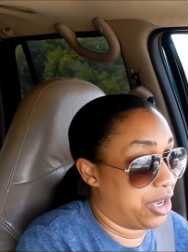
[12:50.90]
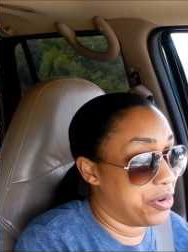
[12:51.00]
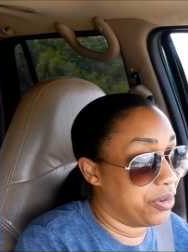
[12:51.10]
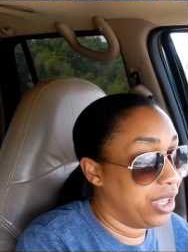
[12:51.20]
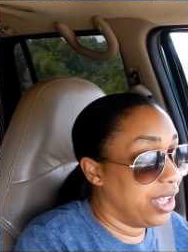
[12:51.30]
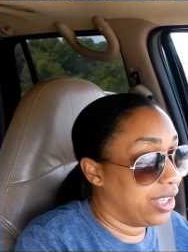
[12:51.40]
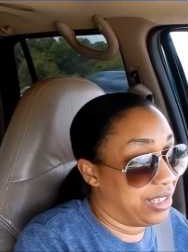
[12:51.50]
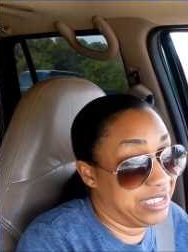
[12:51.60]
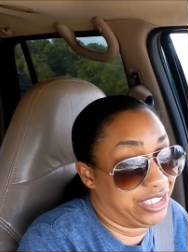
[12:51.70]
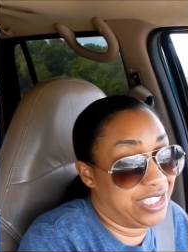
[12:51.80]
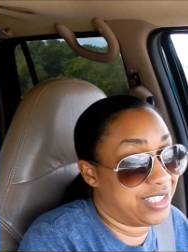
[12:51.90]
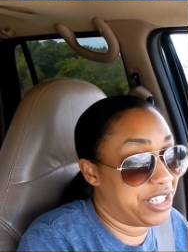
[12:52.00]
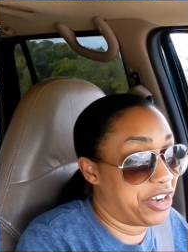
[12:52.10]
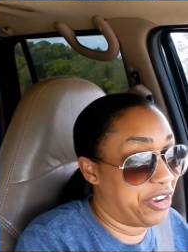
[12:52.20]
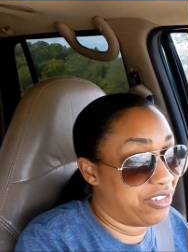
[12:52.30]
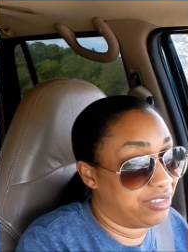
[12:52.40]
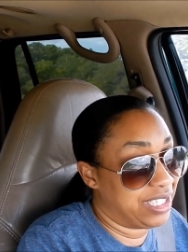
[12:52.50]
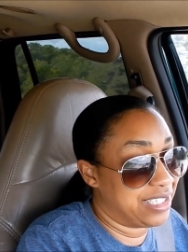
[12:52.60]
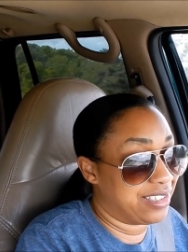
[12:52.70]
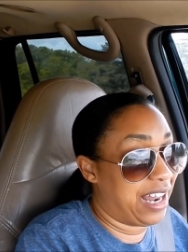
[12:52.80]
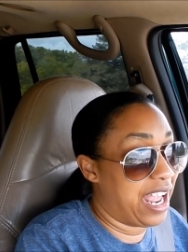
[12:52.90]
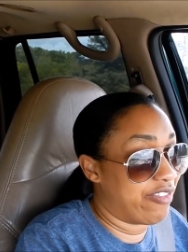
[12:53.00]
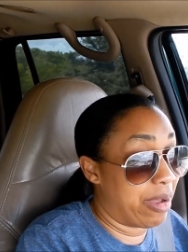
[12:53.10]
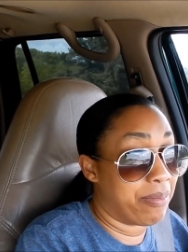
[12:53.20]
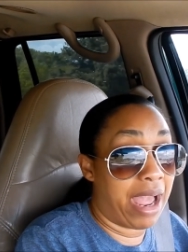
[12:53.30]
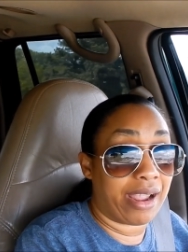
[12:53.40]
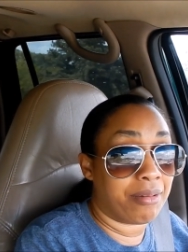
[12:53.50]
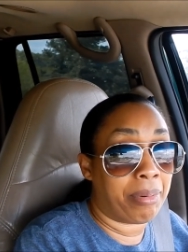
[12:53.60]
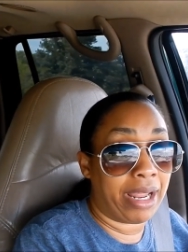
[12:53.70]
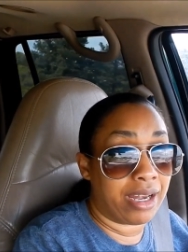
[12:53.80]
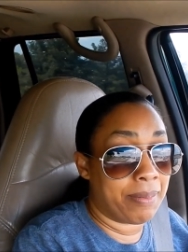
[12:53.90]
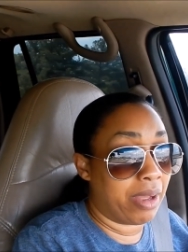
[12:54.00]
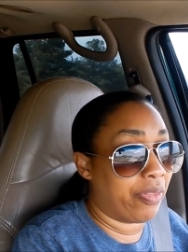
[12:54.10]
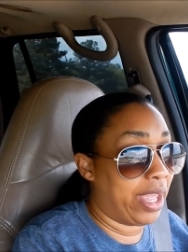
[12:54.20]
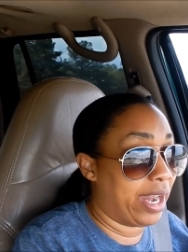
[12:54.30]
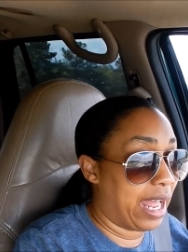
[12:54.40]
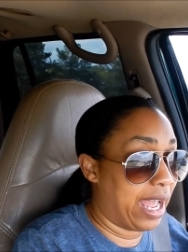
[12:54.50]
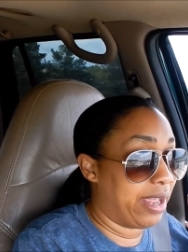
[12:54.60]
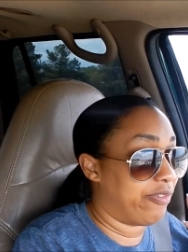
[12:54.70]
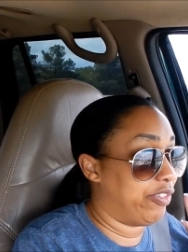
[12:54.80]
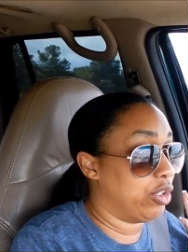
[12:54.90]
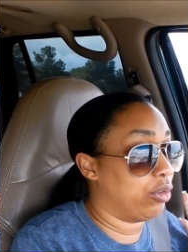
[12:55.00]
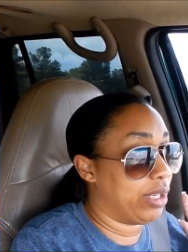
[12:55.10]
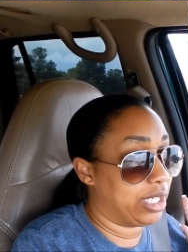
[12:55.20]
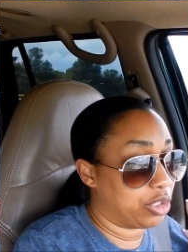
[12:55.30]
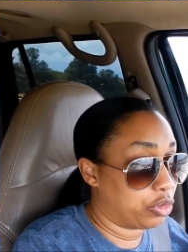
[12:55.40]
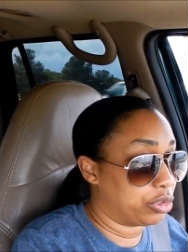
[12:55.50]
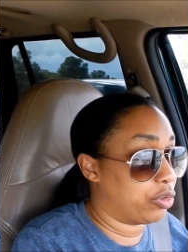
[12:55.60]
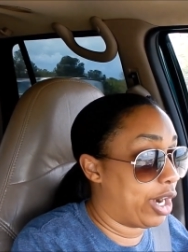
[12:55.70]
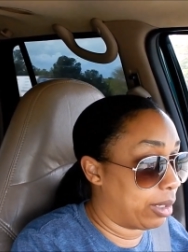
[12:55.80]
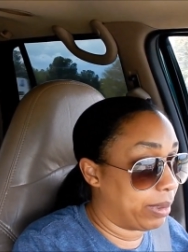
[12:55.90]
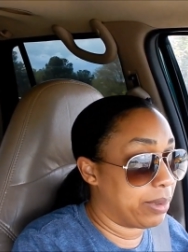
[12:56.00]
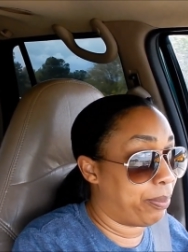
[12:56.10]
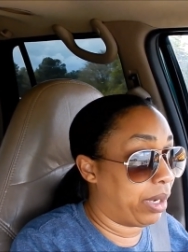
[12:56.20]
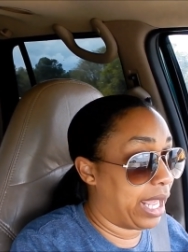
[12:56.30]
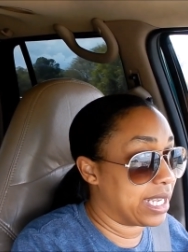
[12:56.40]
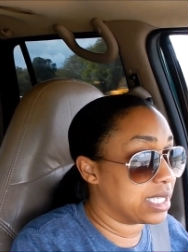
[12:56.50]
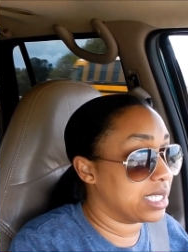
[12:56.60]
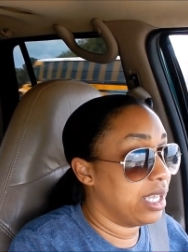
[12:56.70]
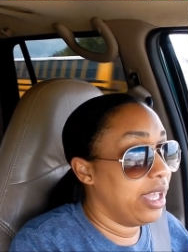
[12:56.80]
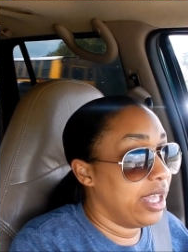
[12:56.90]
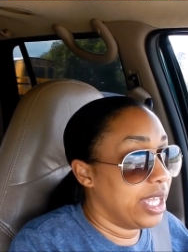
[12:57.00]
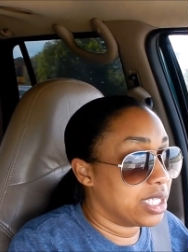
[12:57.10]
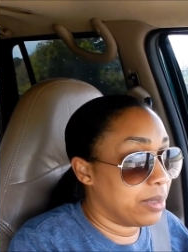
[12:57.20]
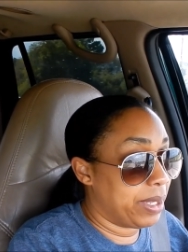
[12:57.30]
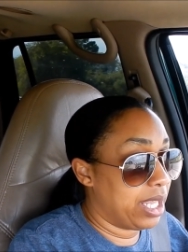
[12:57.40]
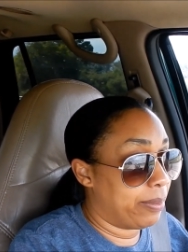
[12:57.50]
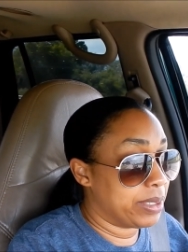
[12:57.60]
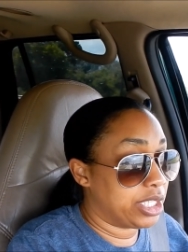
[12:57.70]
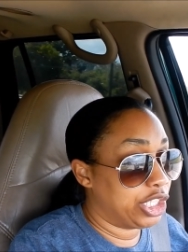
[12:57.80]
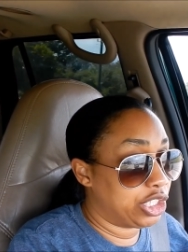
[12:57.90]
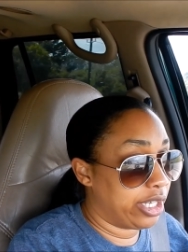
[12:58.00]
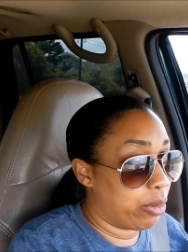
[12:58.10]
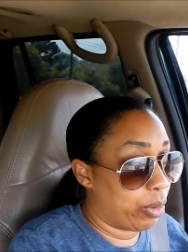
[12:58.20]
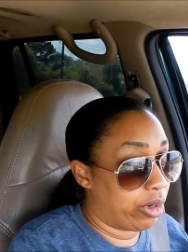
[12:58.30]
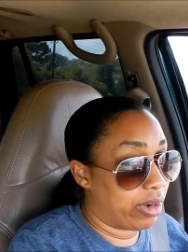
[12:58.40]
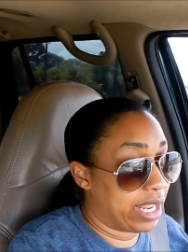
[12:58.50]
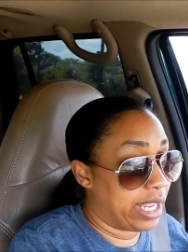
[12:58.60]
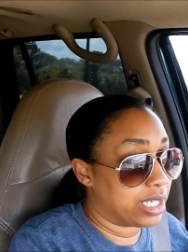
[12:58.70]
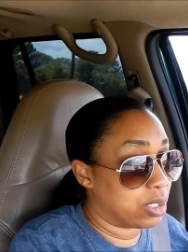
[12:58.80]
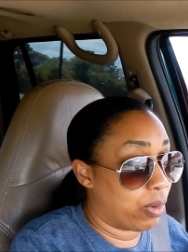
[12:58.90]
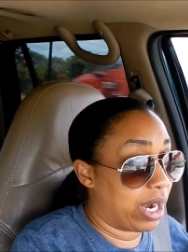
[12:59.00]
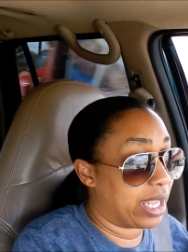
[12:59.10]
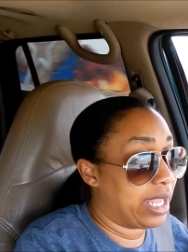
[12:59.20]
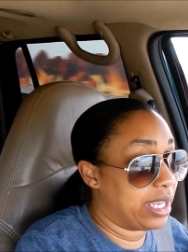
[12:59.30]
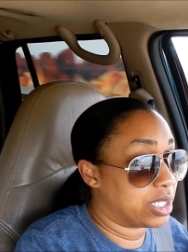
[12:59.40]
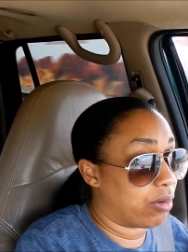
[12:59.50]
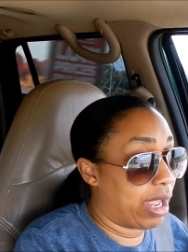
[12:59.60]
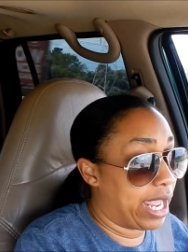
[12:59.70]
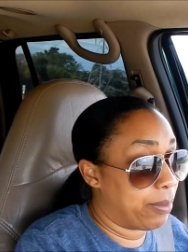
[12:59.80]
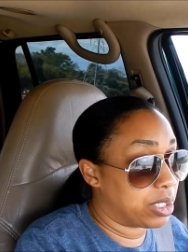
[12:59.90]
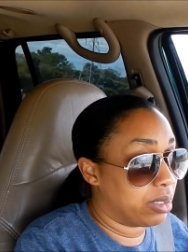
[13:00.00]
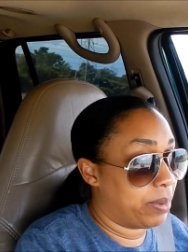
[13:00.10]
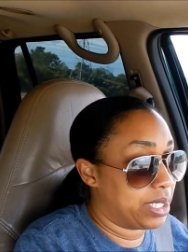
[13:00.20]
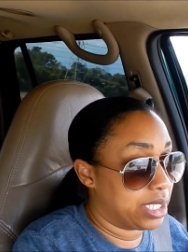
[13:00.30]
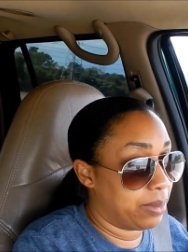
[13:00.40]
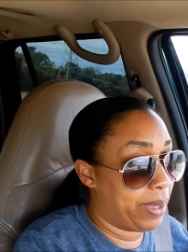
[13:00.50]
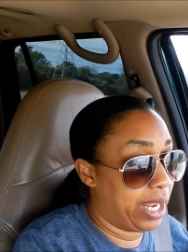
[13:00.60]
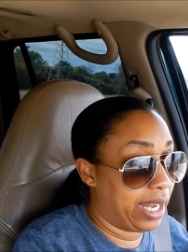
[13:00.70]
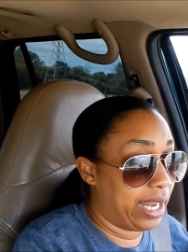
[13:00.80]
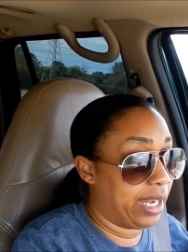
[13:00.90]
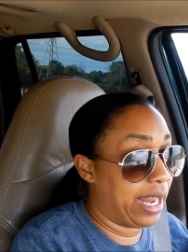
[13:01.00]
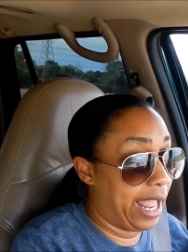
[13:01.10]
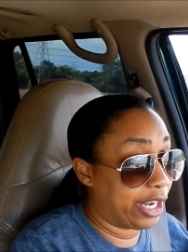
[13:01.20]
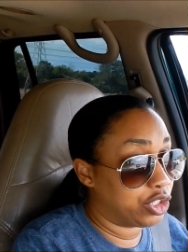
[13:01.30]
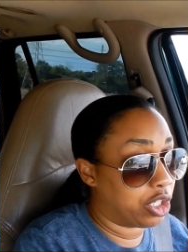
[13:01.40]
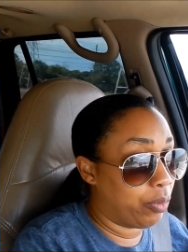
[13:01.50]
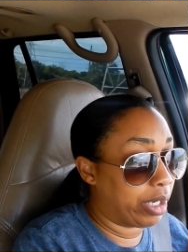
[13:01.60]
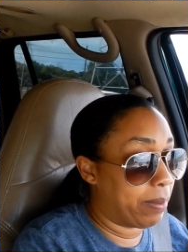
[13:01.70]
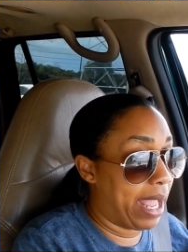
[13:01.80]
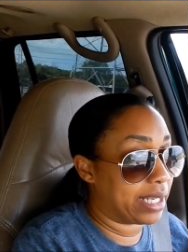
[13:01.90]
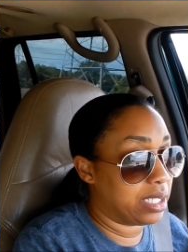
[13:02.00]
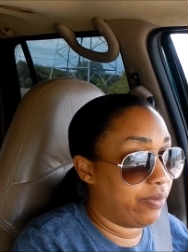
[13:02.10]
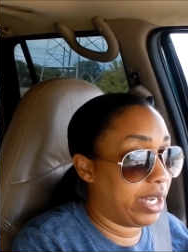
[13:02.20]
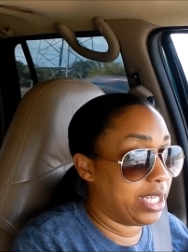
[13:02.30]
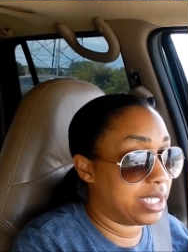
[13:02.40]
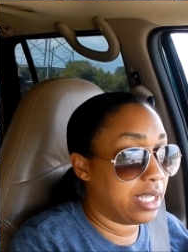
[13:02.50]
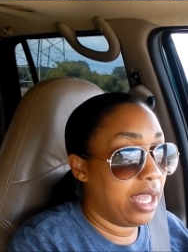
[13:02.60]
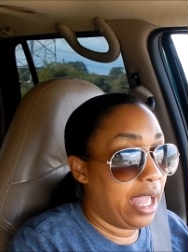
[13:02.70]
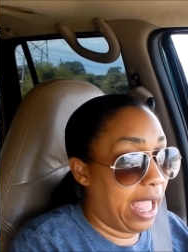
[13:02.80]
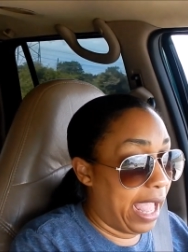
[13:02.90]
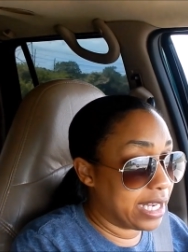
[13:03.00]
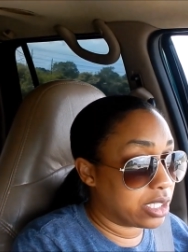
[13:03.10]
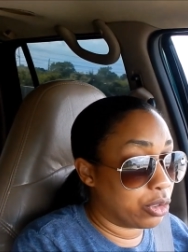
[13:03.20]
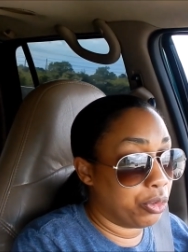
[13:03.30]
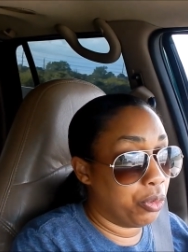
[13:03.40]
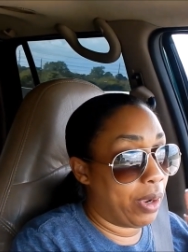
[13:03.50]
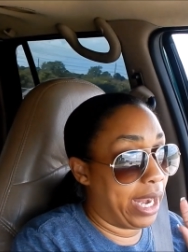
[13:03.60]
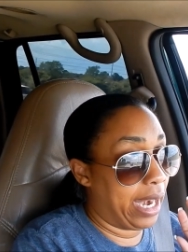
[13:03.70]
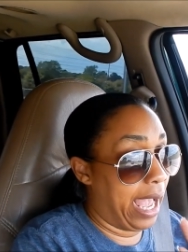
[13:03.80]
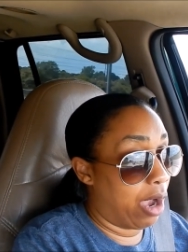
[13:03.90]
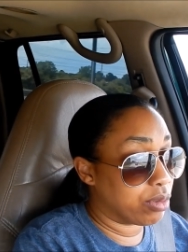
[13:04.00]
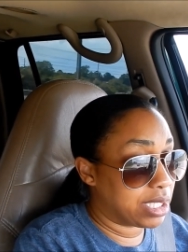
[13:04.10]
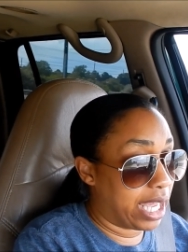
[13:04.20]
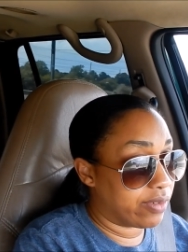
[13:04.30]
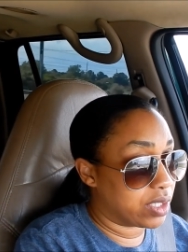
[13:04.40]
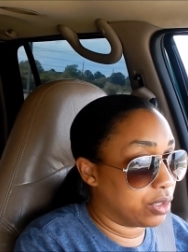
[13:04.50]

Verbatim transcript: so it's just you know it's life i'm not complaining about that i feel incredibly blessed to be in a position that we are in to where our kids are able to participate in extracurricular activities at school and outside of